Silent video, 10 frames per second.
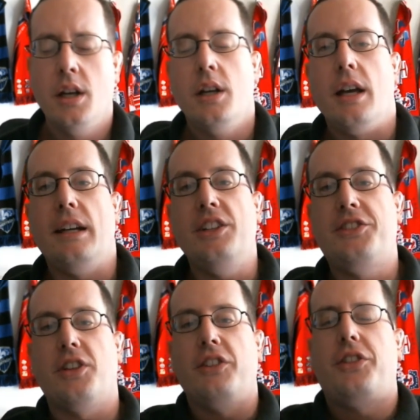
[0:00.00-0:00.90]
And he
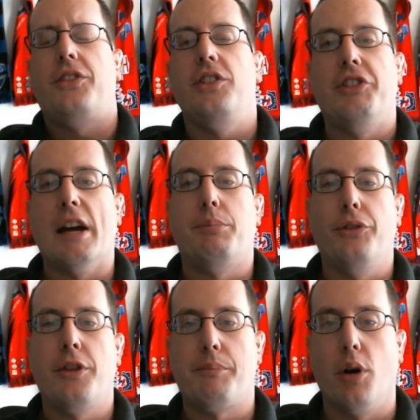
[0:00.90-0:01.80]
cites as examples
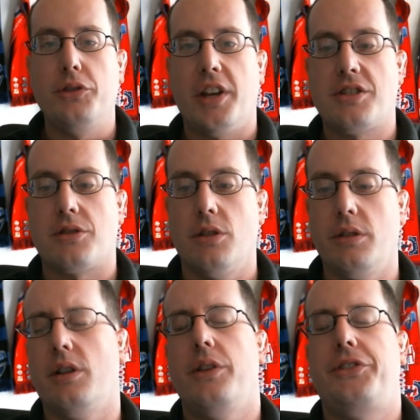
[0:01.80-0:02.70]
the protest
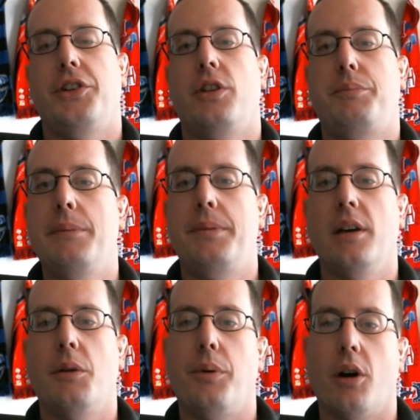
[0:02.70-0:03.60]
earlier this year at
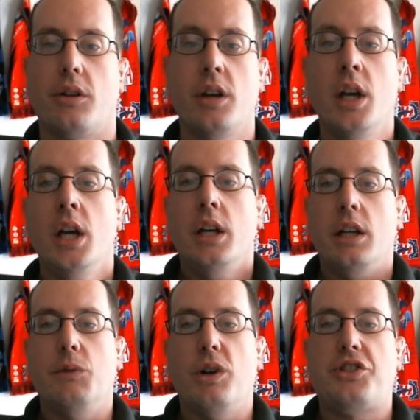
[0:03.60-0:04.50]
PPL Park,
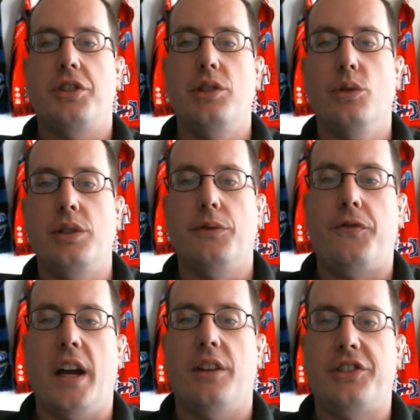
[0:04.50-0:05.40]
in which the Union
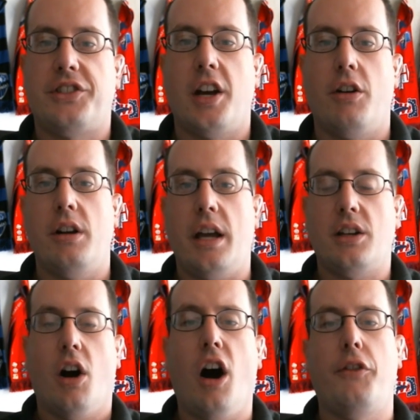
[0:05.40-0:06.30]
fans carried a
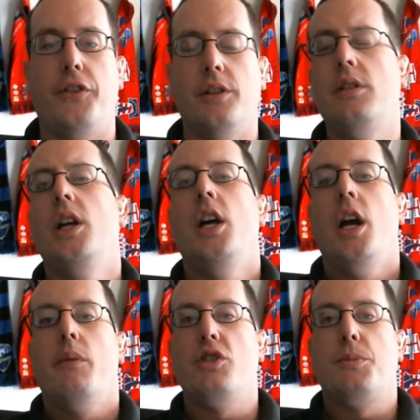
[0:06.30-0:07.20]
coffin
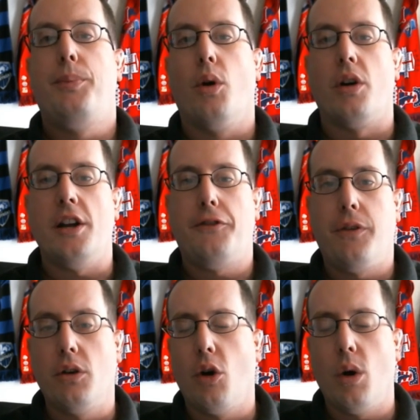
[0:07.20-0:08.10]
which bore a
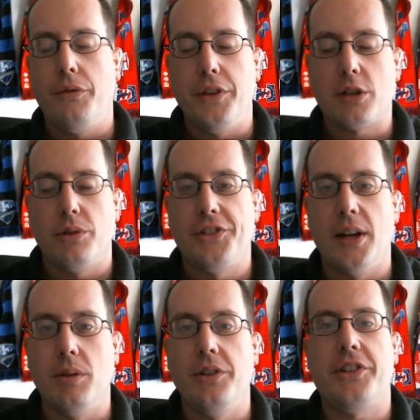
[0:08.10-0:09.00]
photo of Nick
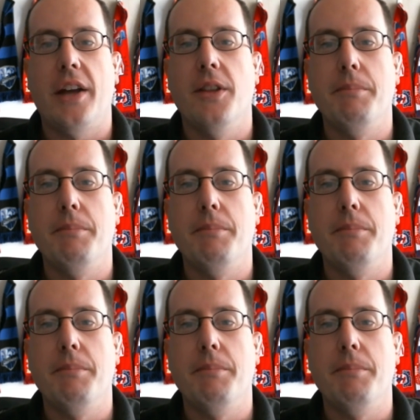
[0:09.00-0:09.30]
resemblance and